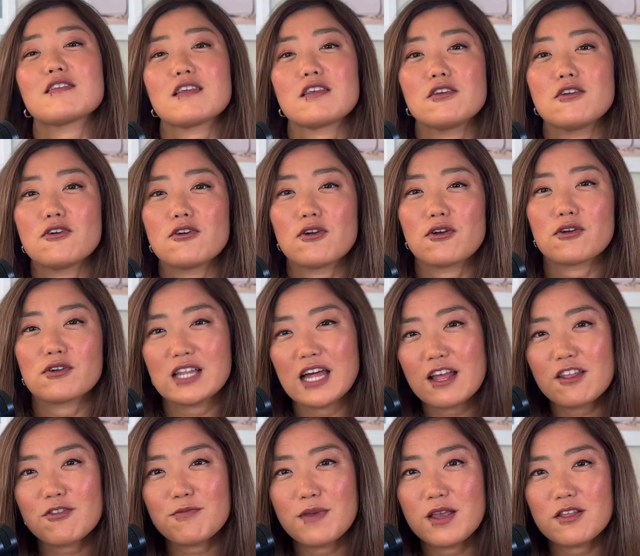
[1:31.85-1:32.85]
your
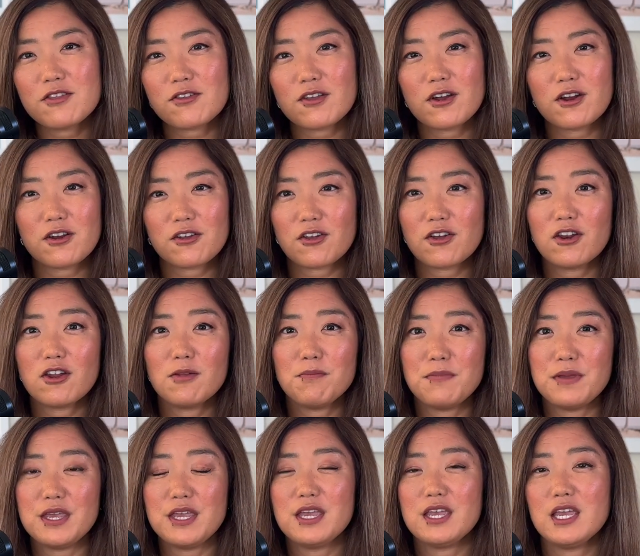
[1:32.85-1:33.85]
classmates are going to
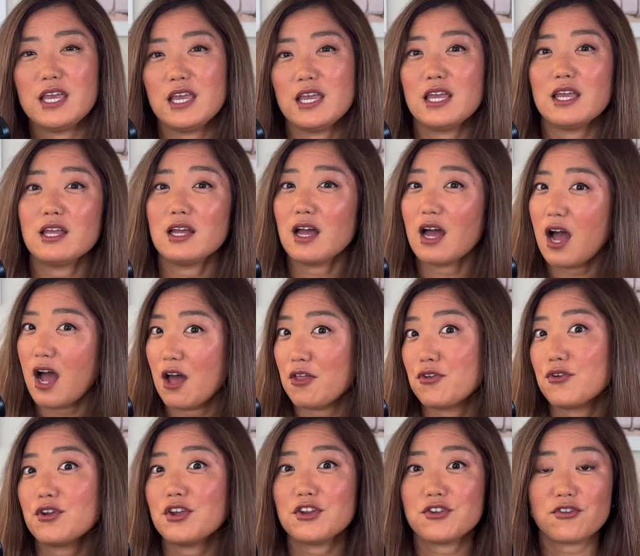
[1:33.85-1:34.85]
be
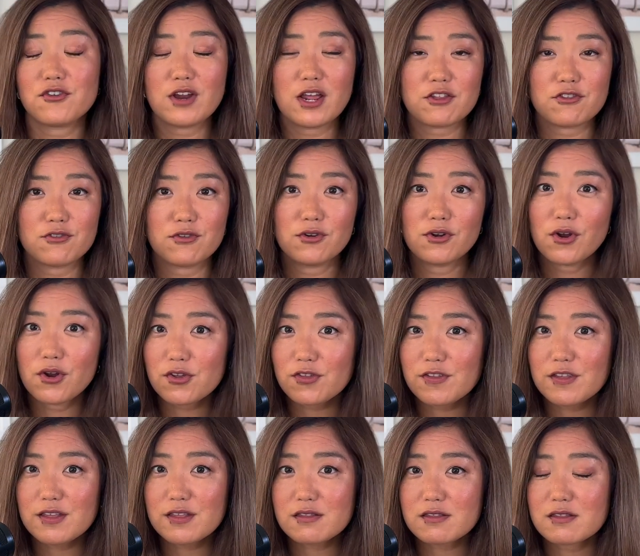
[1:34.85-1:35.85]
other international
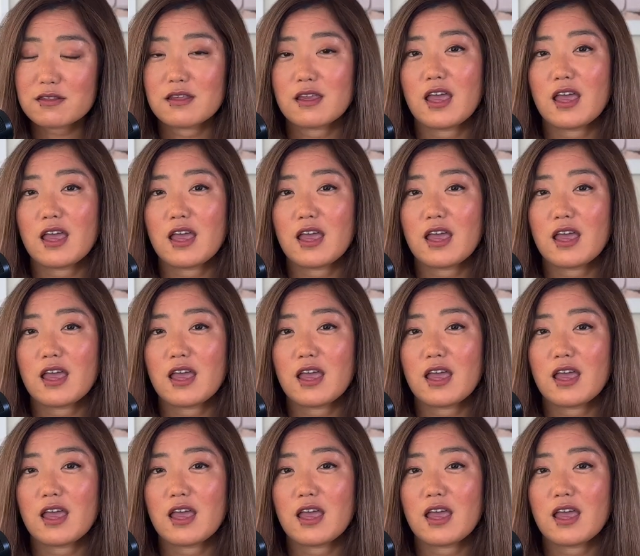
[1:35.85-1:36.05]
nurses.